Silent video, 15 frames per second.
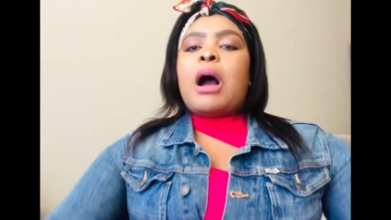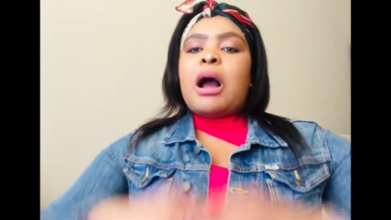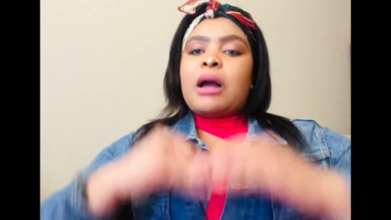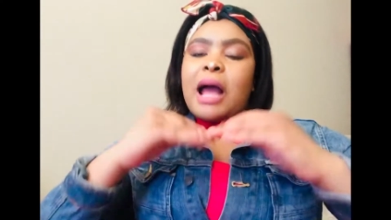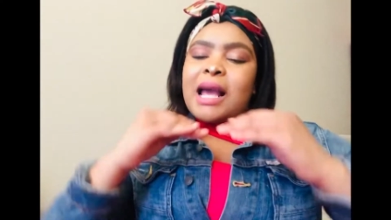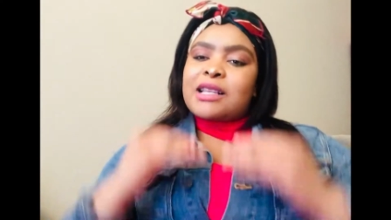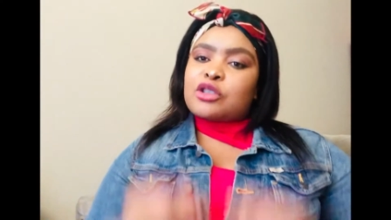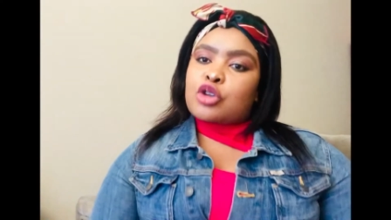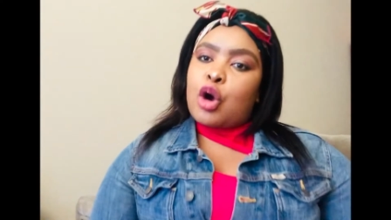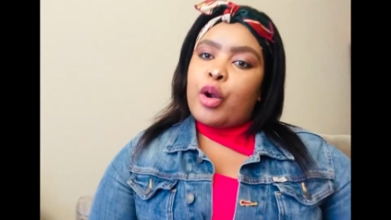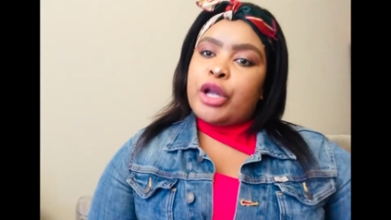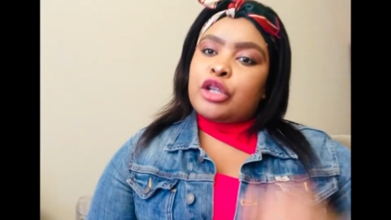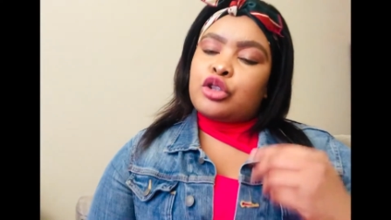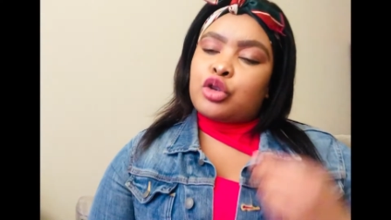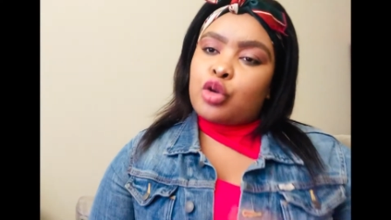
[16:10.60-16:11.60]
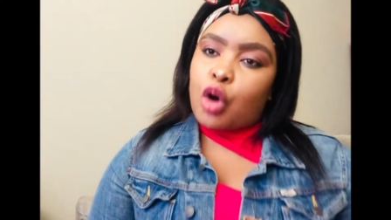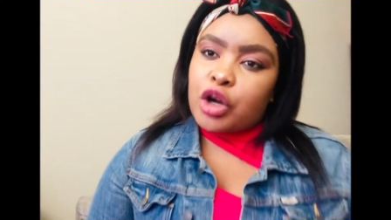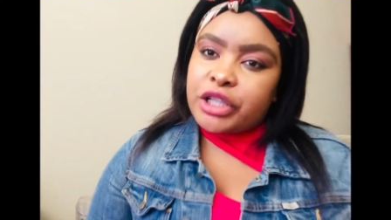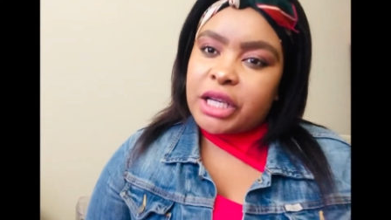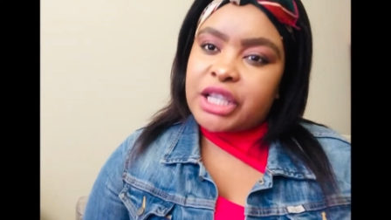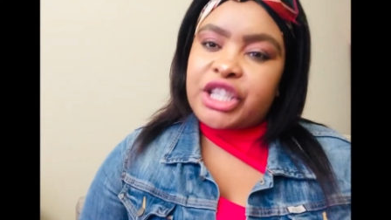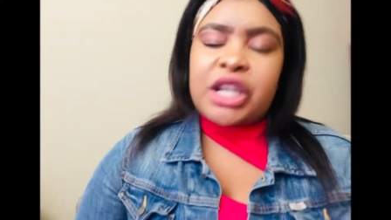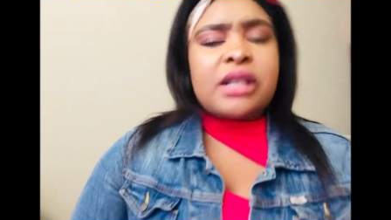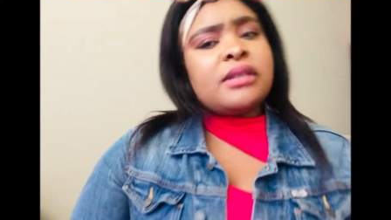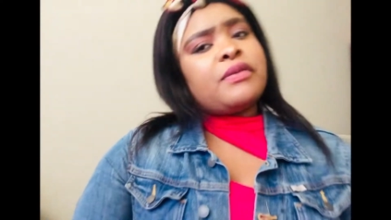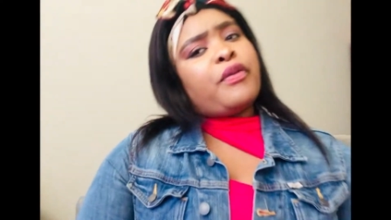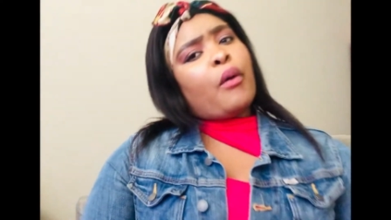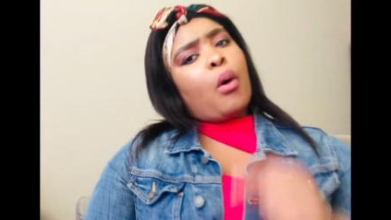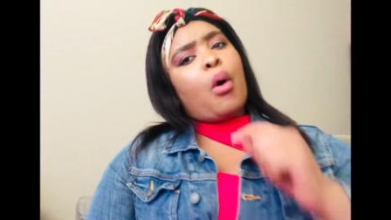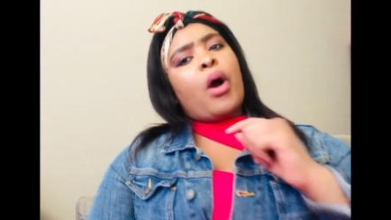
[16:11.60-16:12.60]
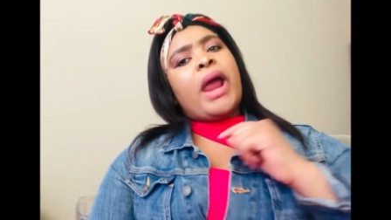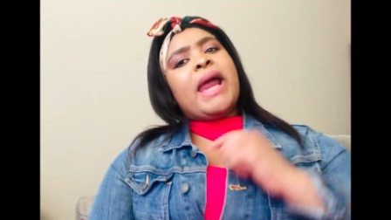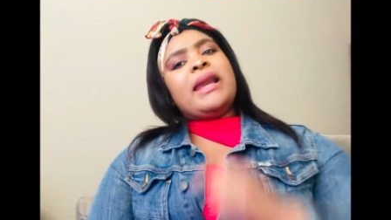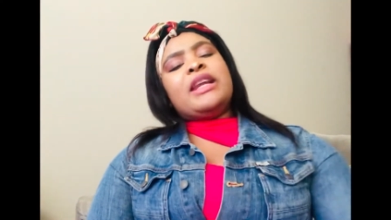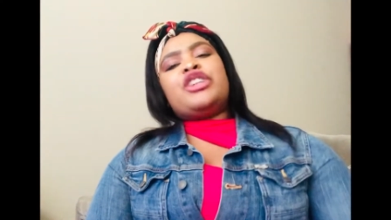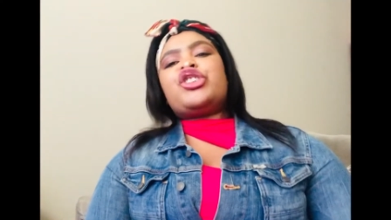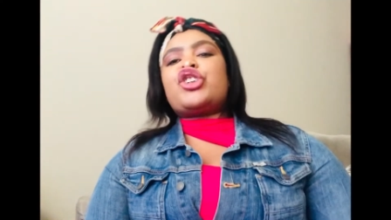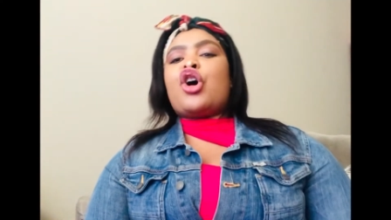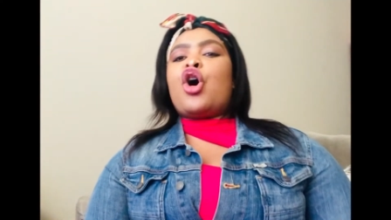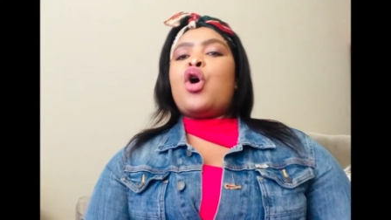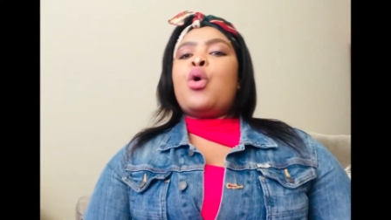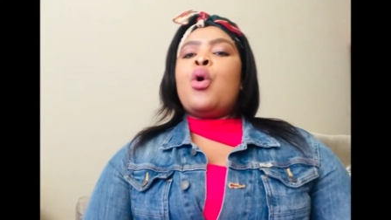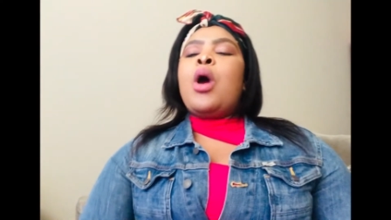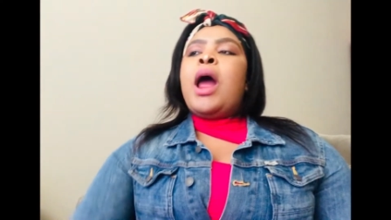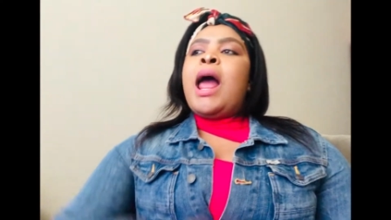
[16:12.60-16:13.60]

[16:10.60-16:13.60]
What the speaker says: as going to auditions for any show.